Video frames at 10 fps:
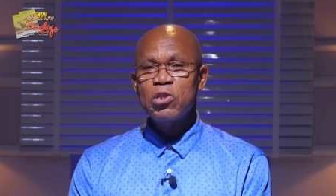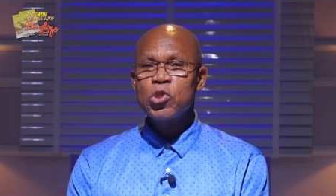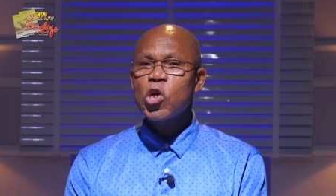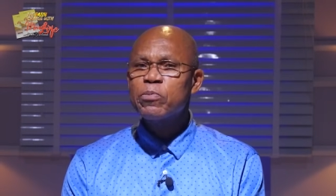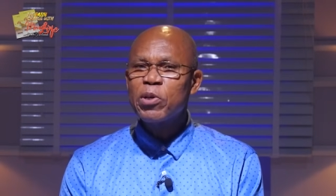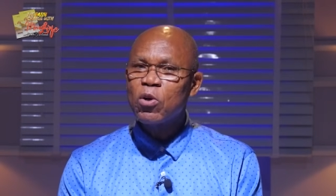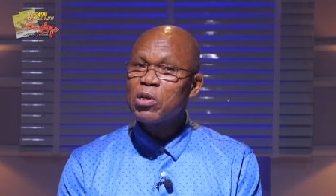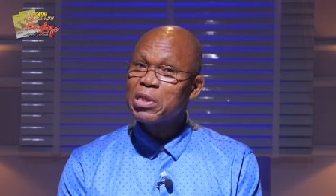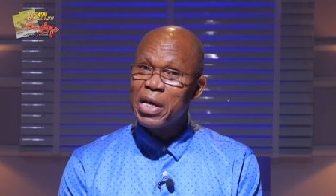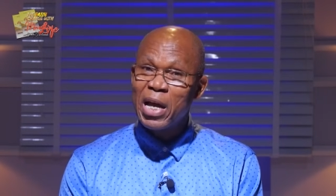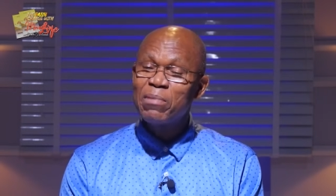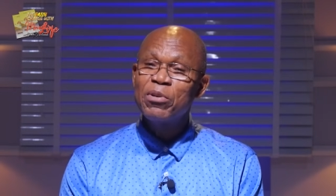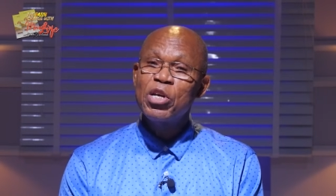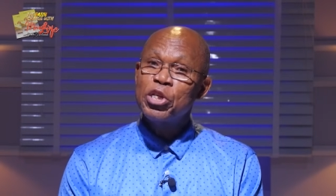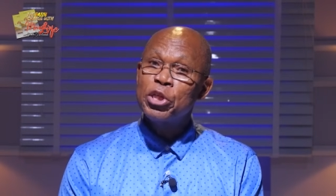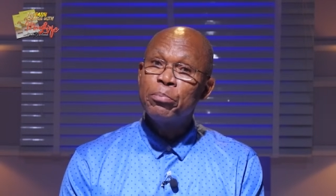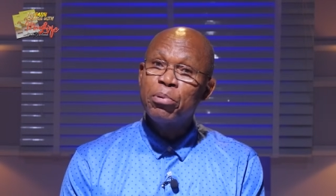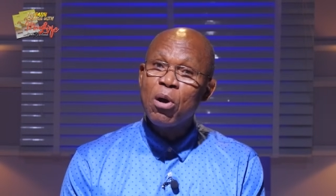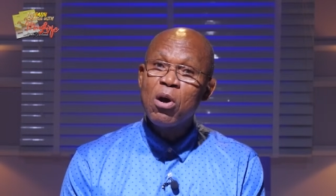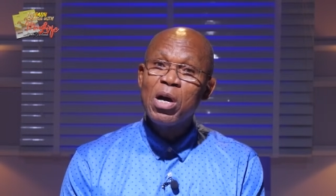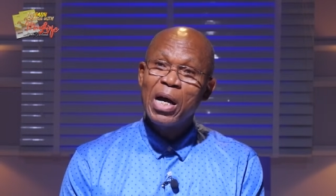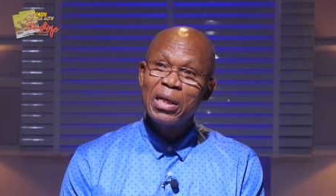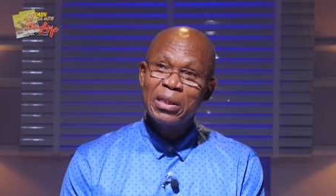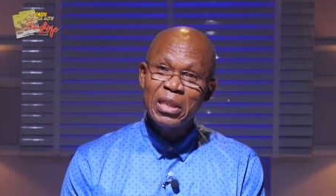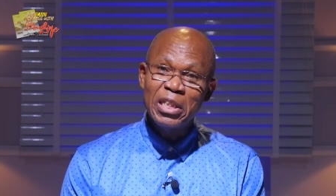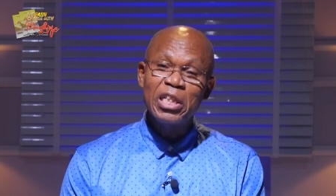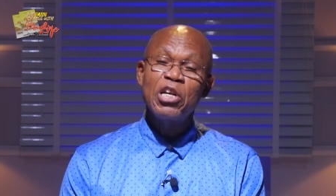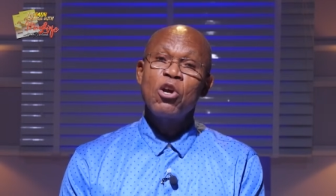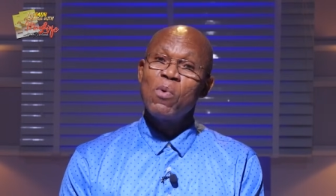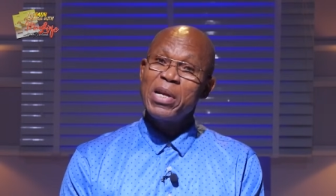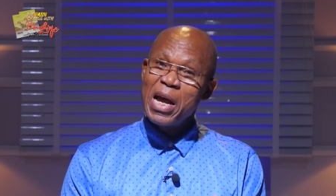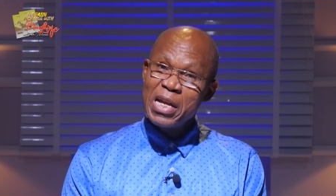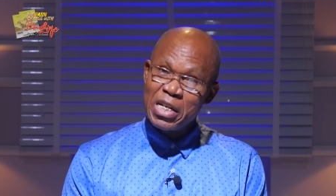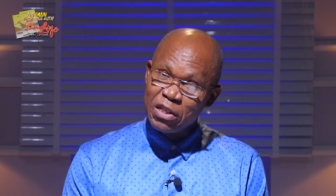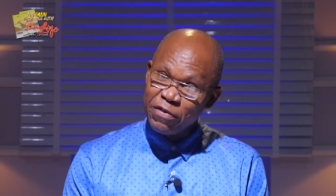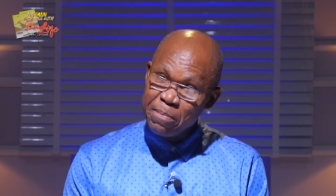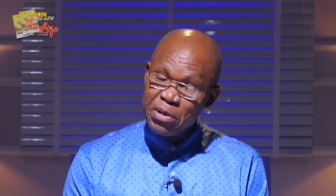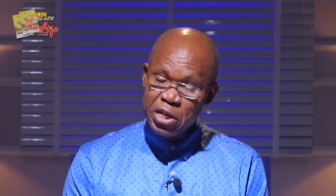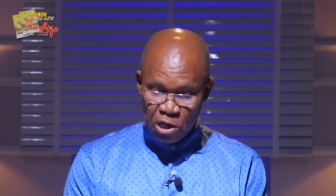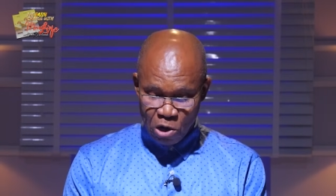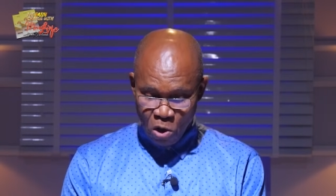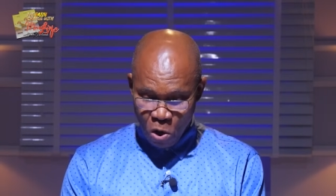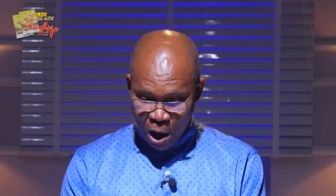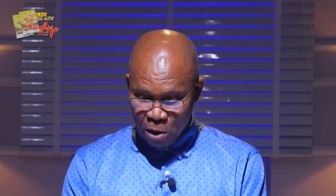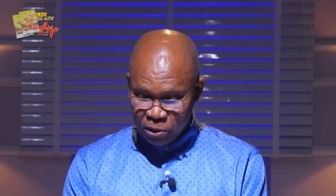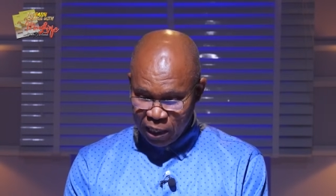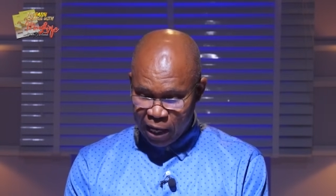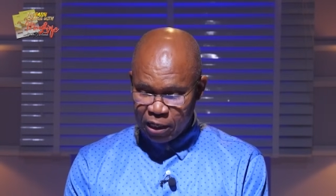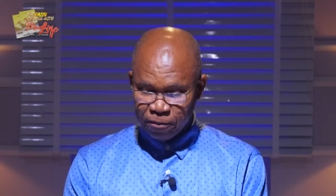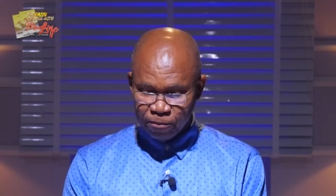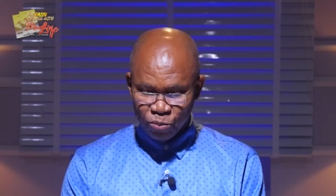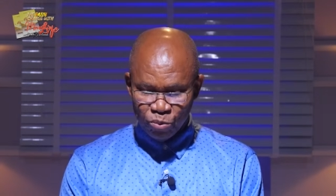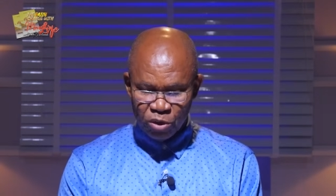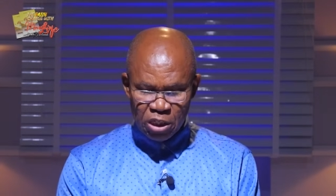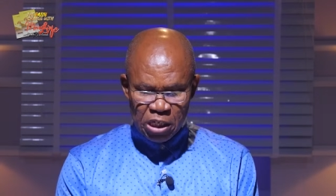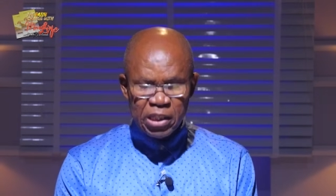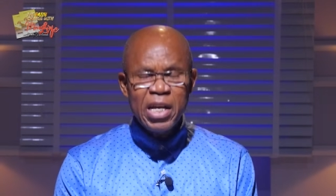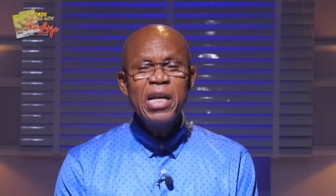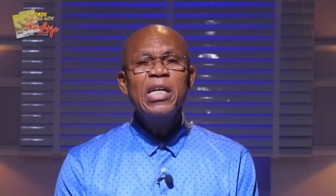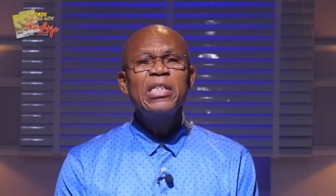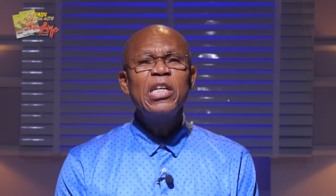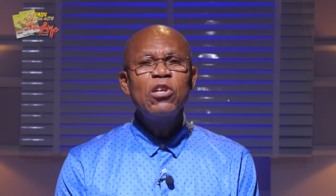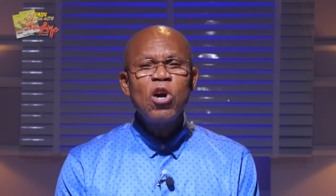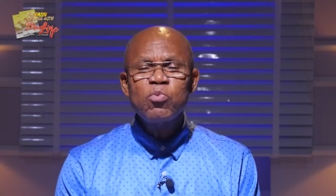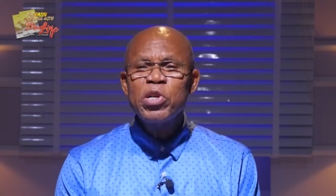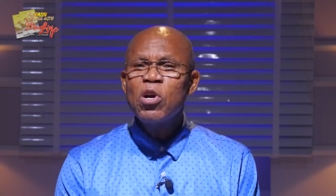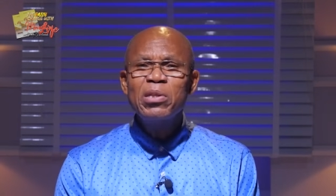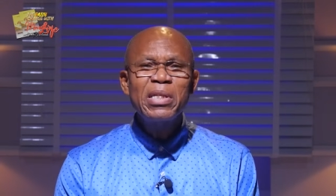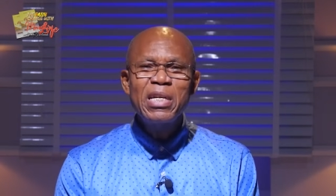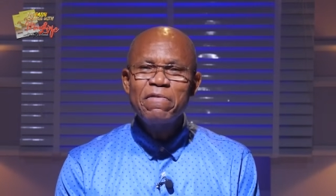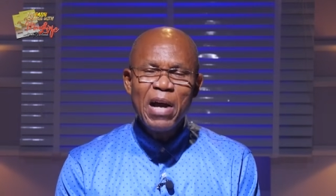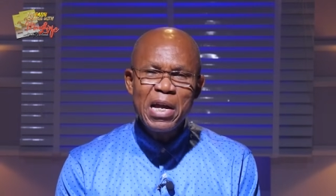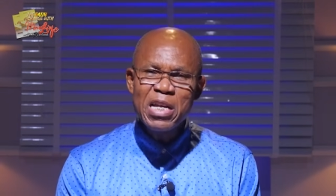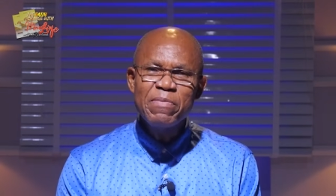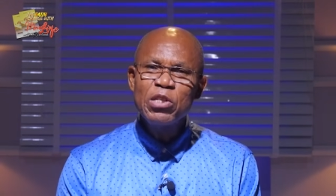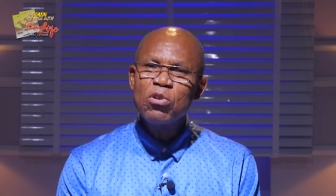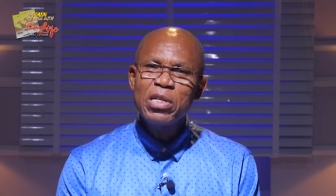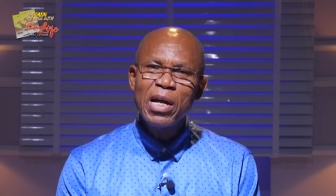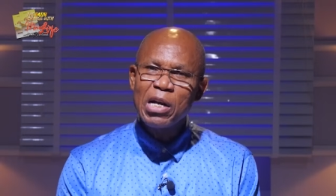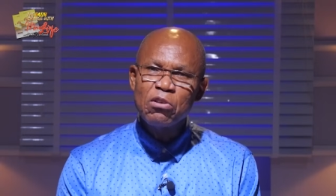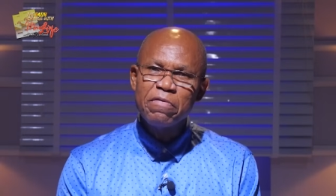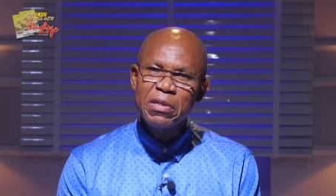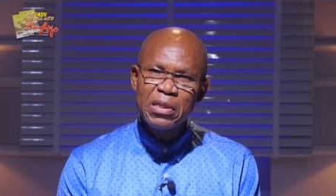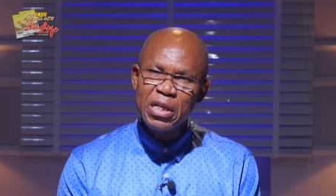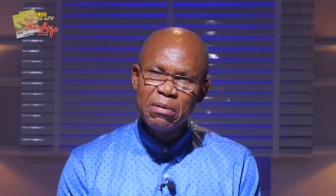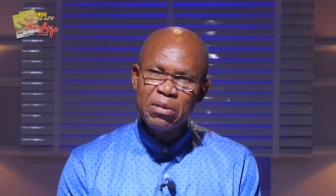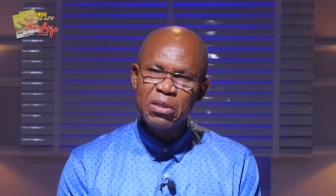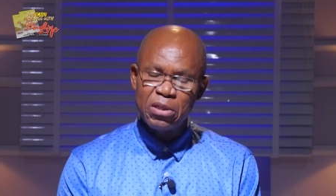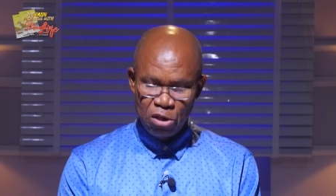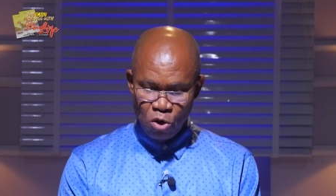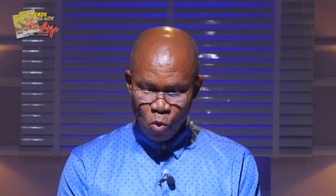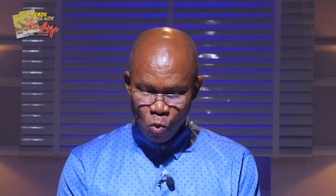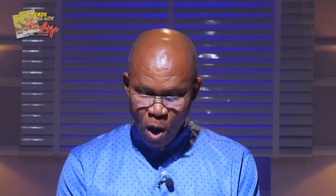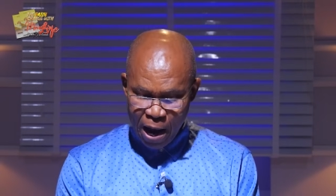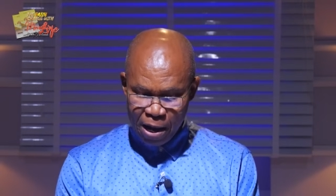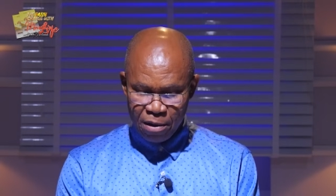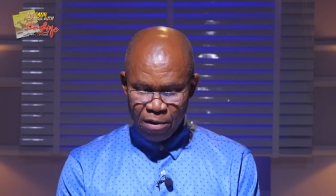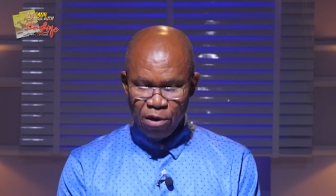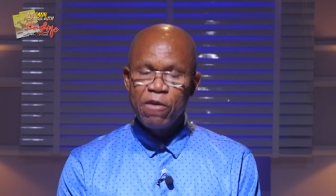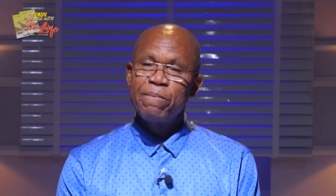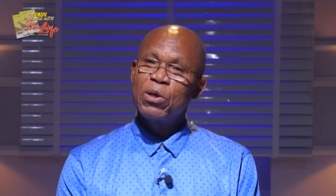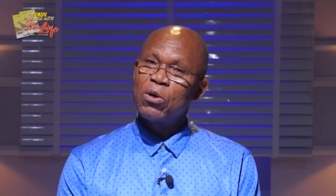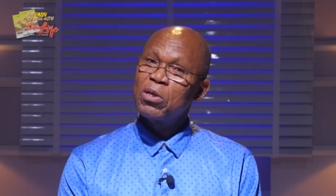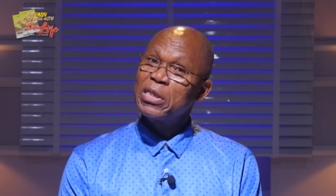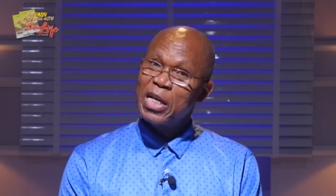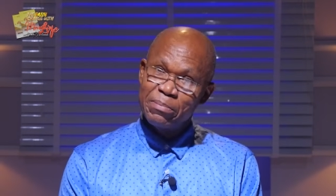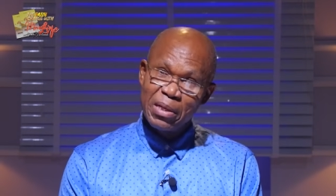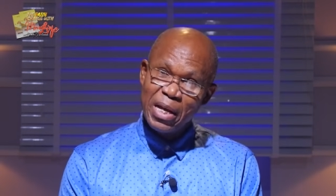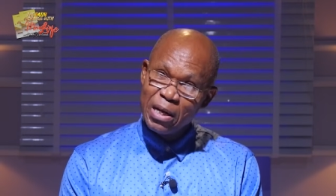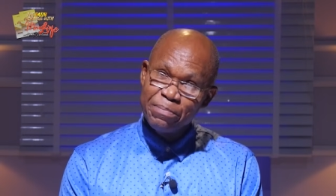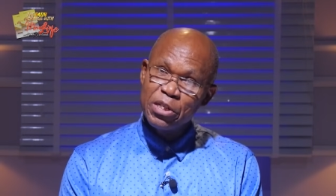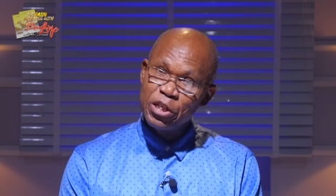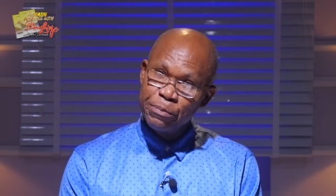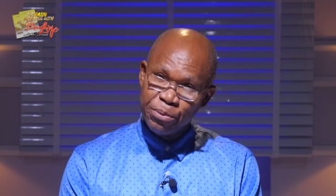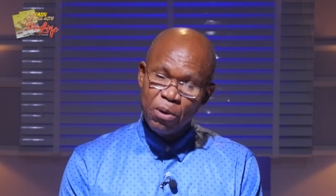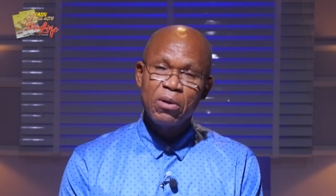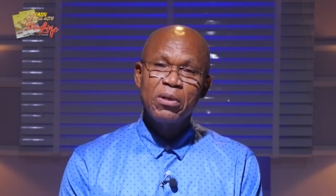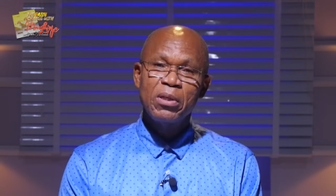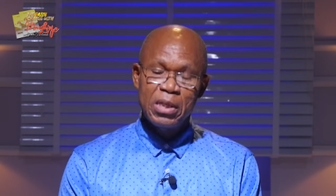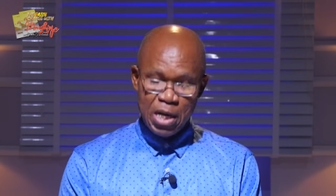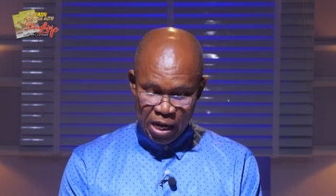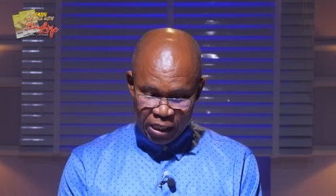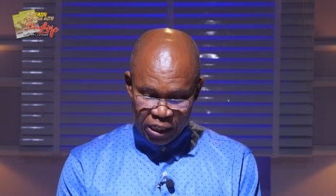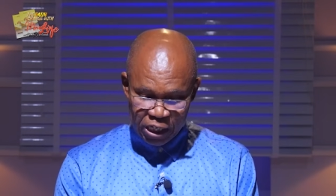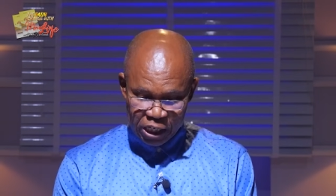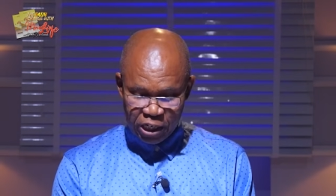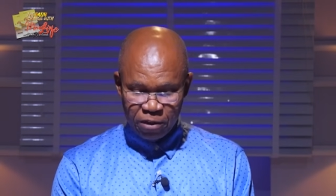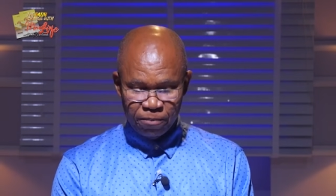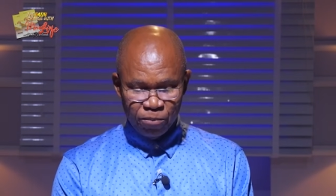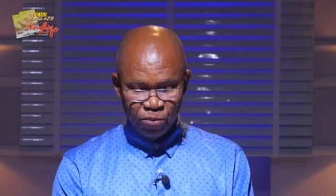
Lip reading: just because he helped the poor and the needy, whether in his family or outside. He said, the Lord will not deliver him into the hand of his enemies. Why? Because he has been helping the poor and the needy.